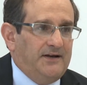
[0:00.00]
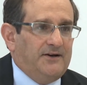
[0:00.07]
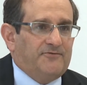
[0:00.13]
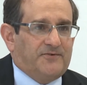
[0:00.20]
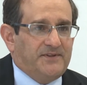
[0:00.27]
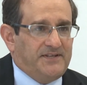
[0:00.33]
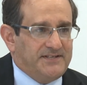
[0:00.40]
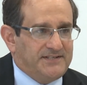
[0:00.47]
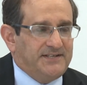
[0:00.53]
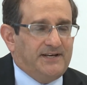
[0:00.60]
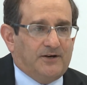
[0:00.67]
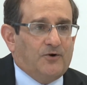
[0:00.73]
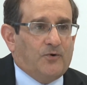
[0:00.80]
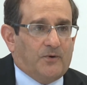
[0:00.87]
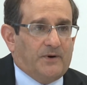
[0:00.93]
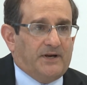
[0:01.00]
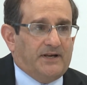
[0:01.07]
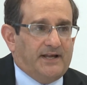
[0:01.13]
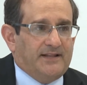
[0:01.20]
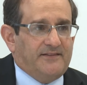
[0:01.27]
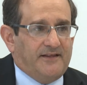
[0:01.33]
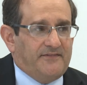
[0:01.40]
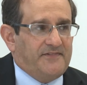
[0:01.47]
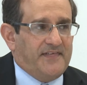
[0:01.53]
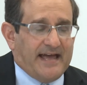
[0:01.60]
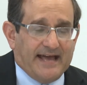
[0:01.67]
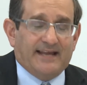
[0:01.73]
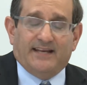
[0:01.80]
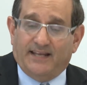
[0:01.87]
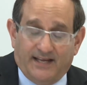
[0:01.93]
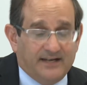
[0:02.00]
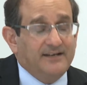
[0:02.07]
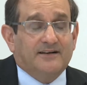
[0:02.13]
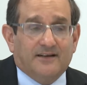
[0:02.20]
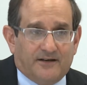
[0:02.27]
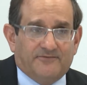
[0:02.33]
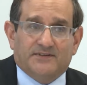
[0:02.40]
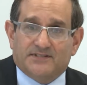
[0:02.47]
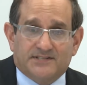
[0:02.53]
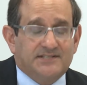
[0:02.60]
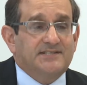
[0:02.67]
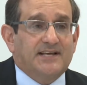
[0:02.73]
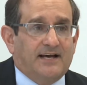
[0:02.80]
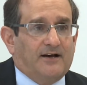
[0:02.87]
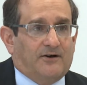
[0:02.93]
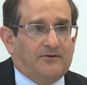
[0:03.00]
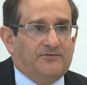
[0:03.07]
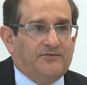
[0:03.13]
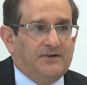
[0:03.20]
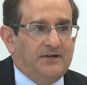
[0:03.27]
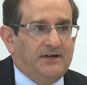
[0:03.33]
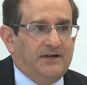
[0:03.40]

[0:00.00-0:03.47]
for this inquiry, and that that in and of itself